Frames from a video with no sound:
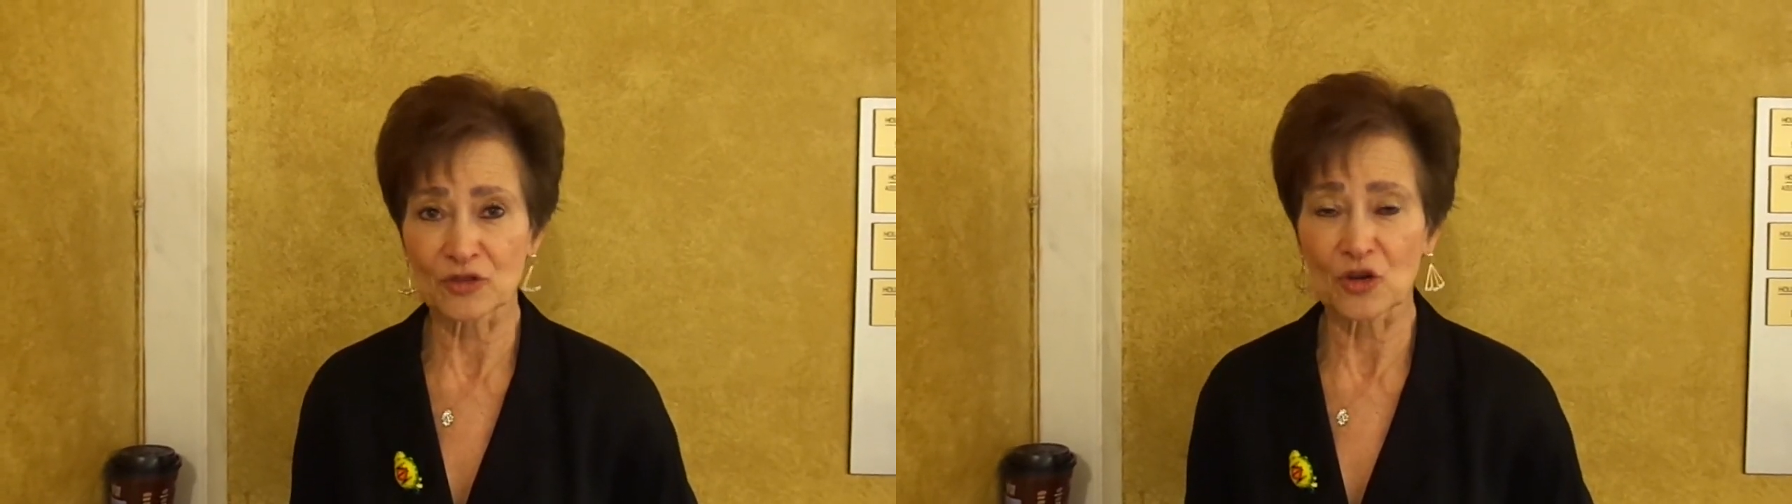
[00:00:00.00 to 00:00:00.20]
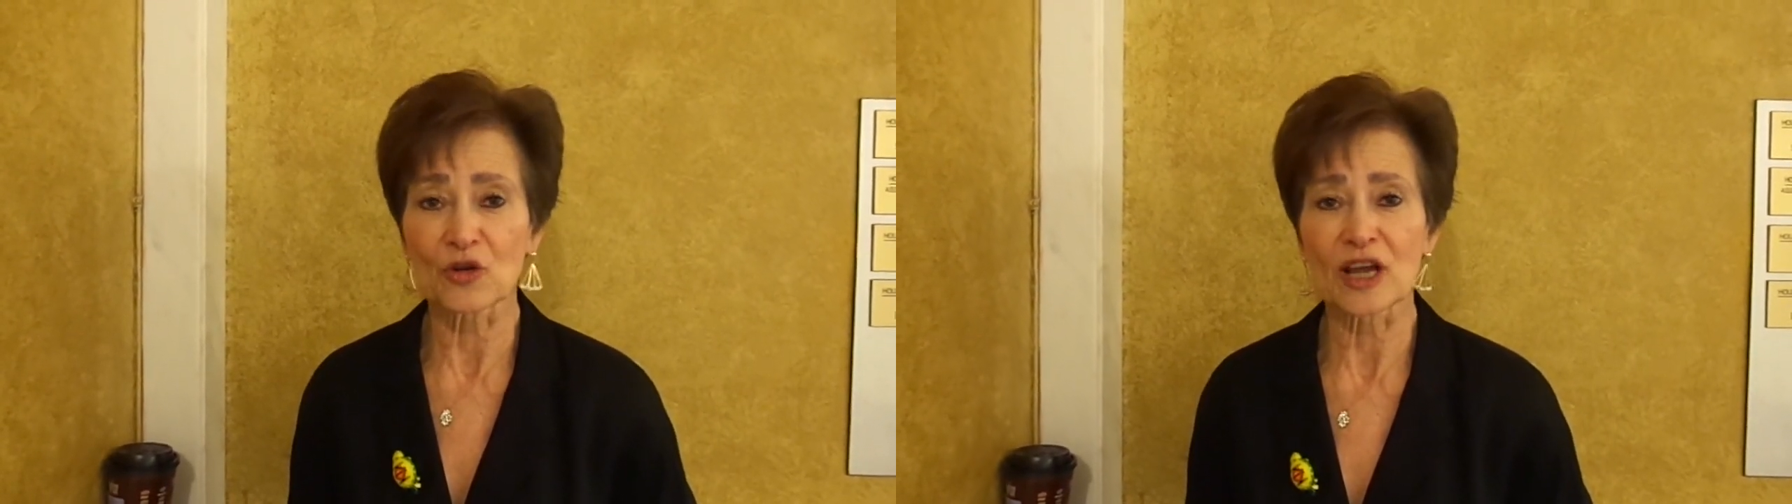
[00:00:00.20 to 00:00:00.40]

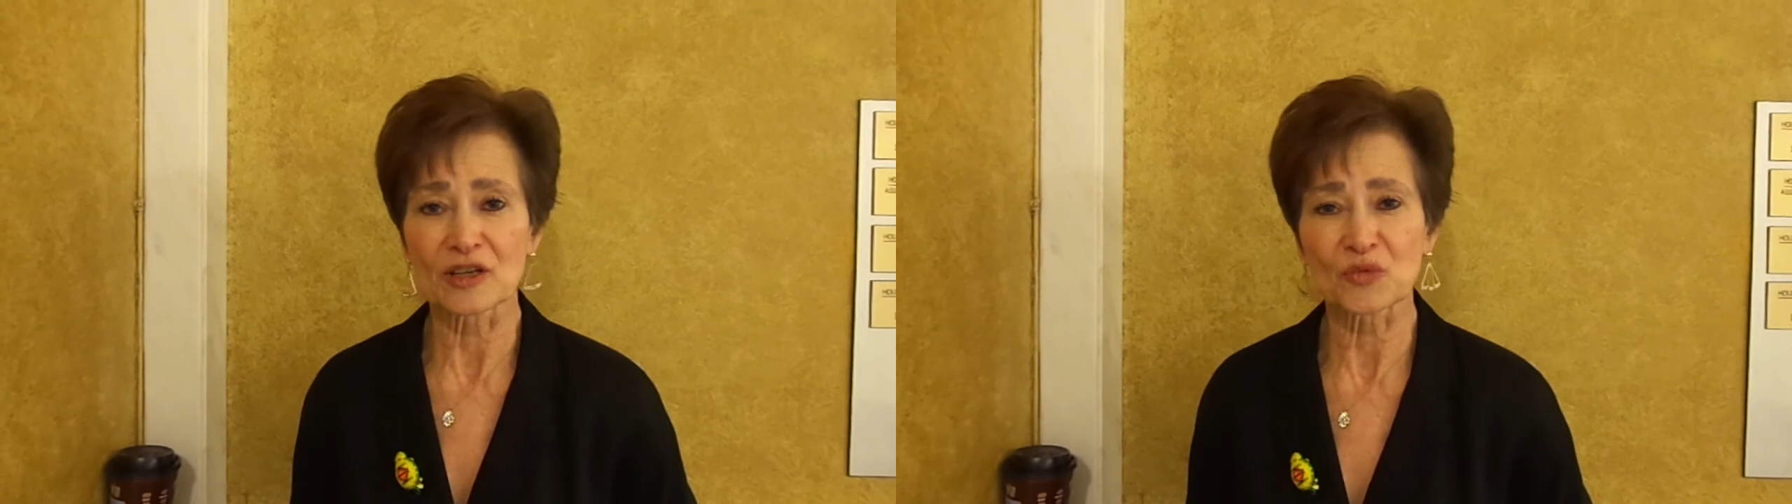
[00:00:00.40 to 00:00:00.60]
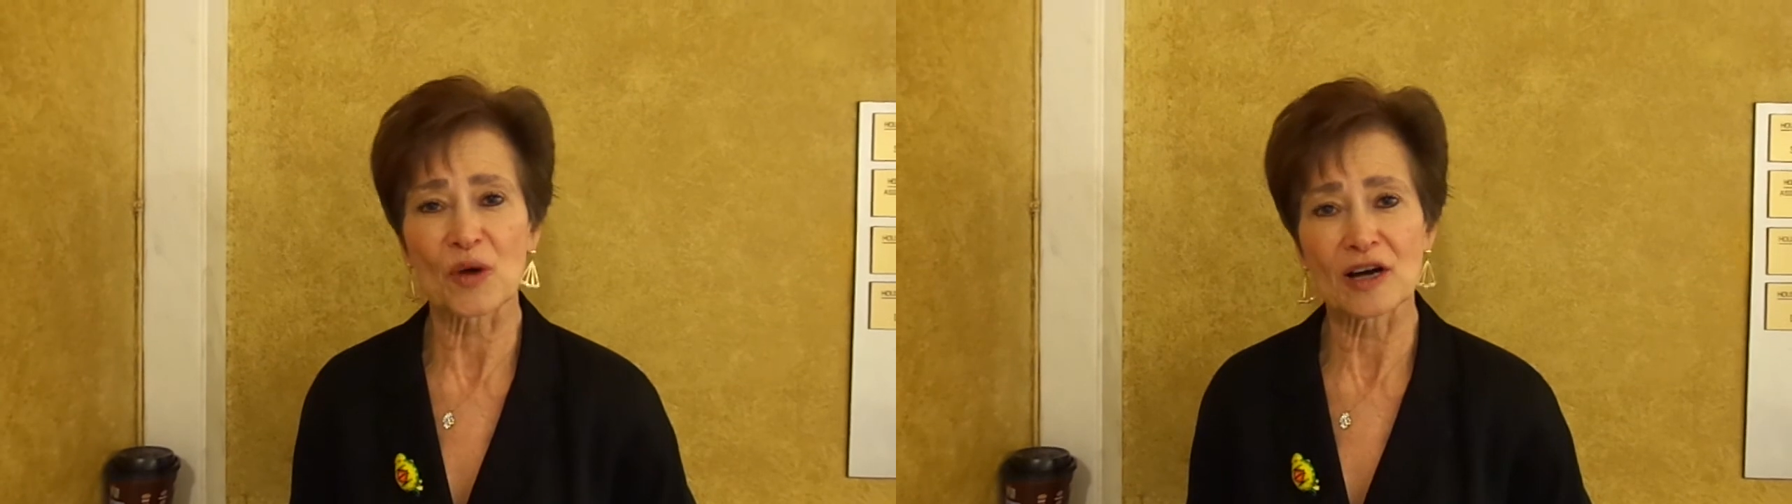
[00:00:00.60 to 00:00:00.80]
Dakota
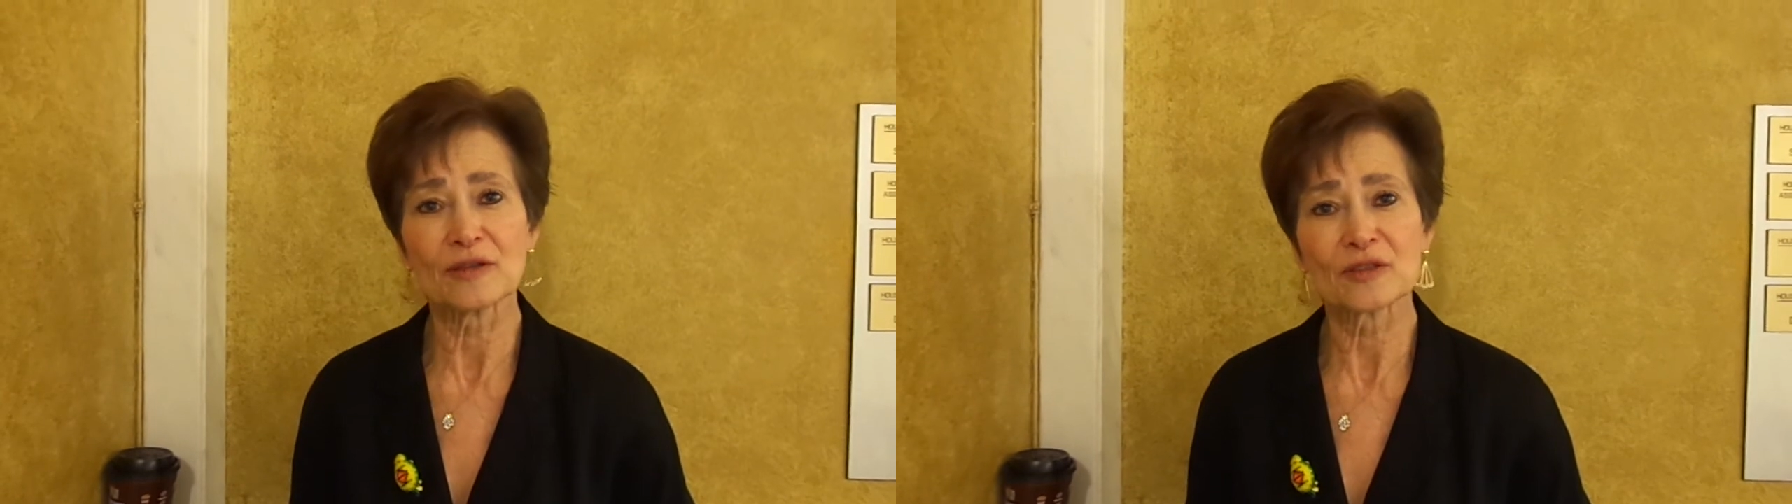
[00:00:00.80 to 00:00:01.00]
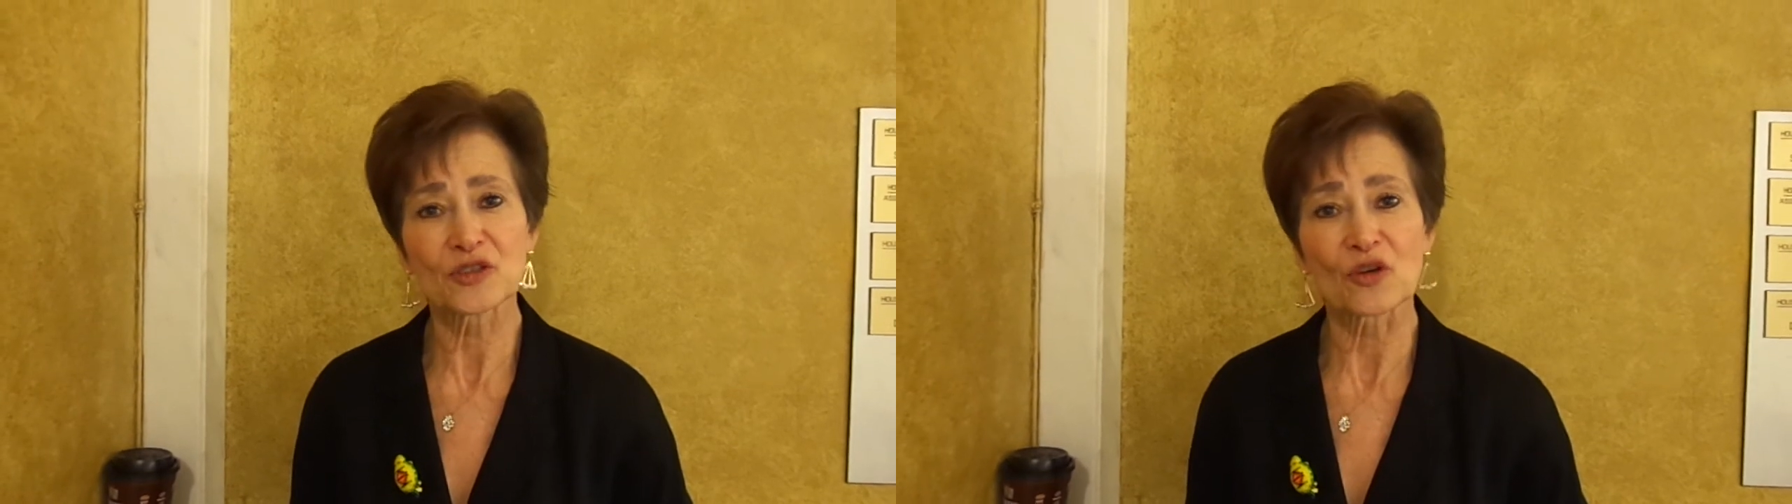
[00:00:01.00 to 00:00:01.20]
as well.
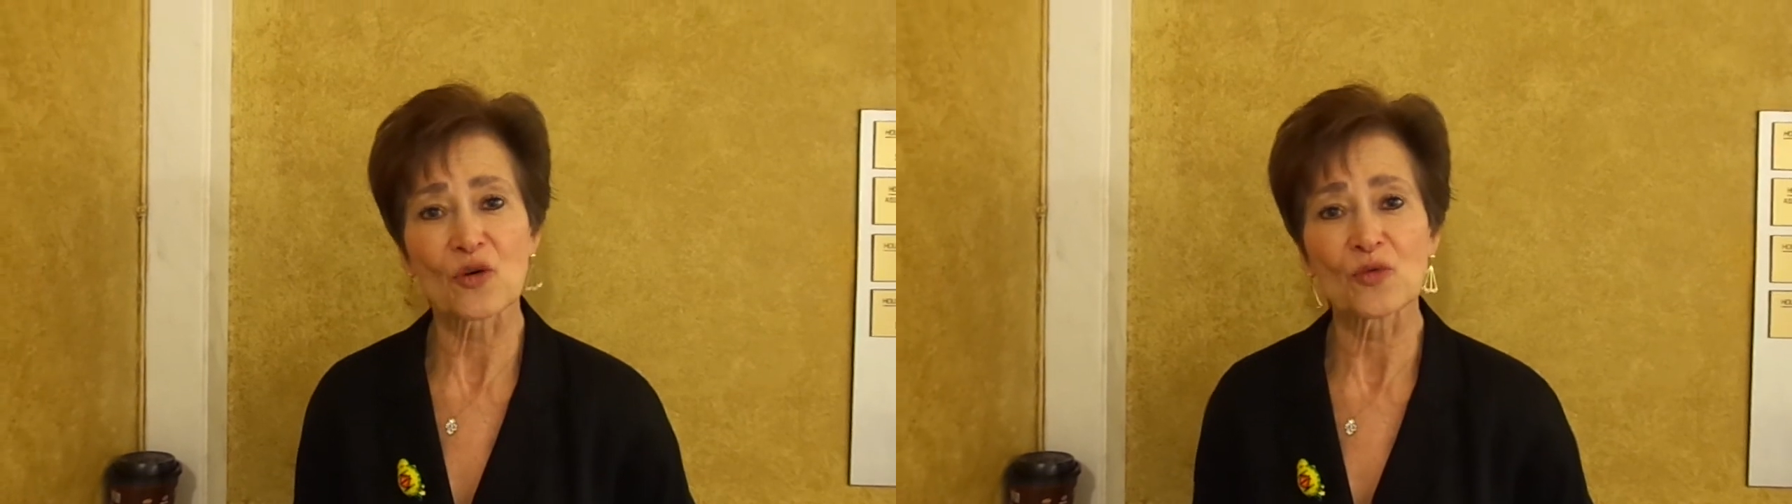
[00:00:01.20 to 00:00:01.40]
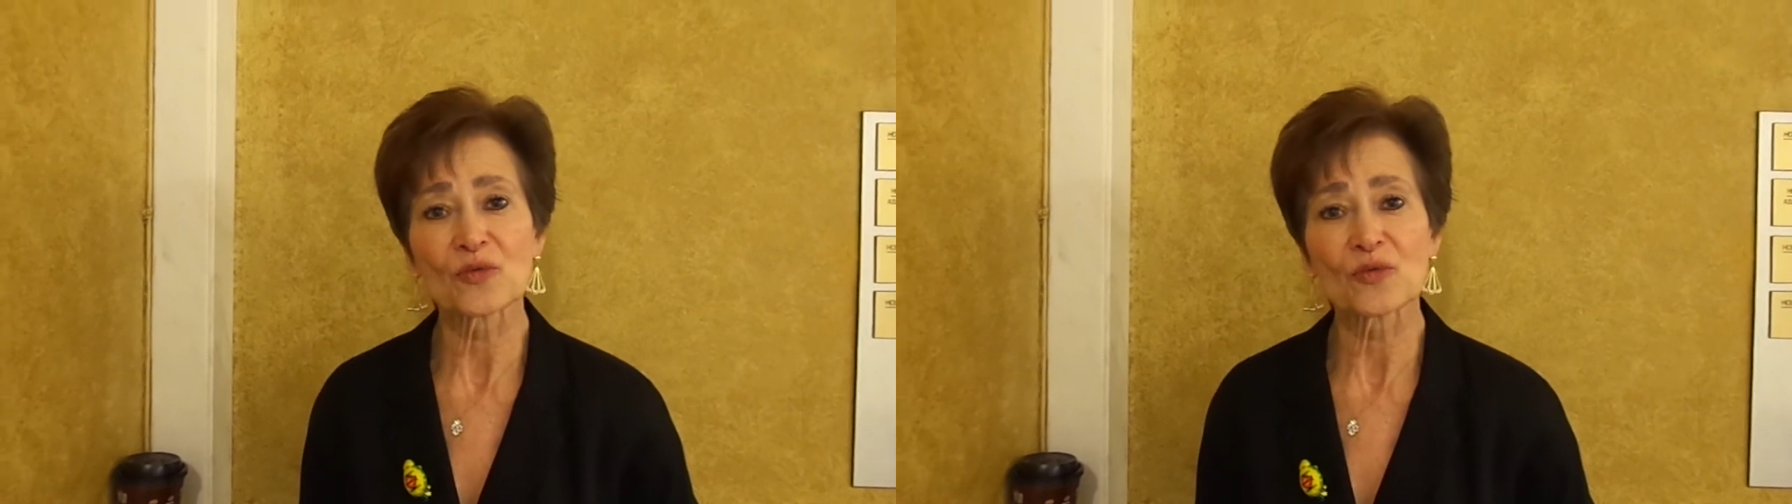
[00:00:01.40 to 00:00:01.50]
So